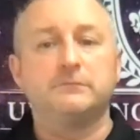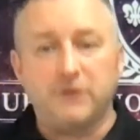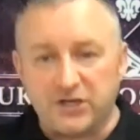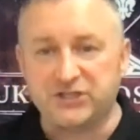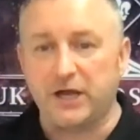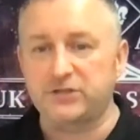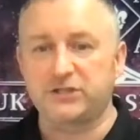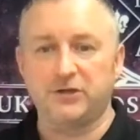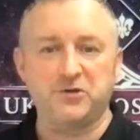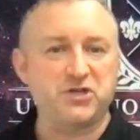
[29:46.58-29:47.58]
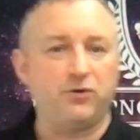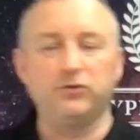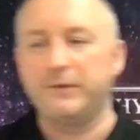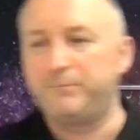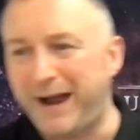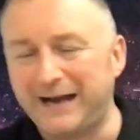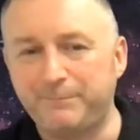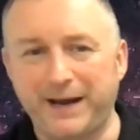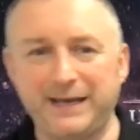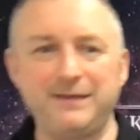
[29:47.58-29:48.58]
I started to lose all the back
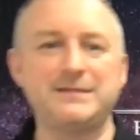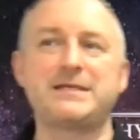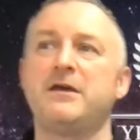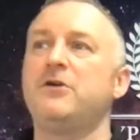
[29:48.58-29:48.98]
pains,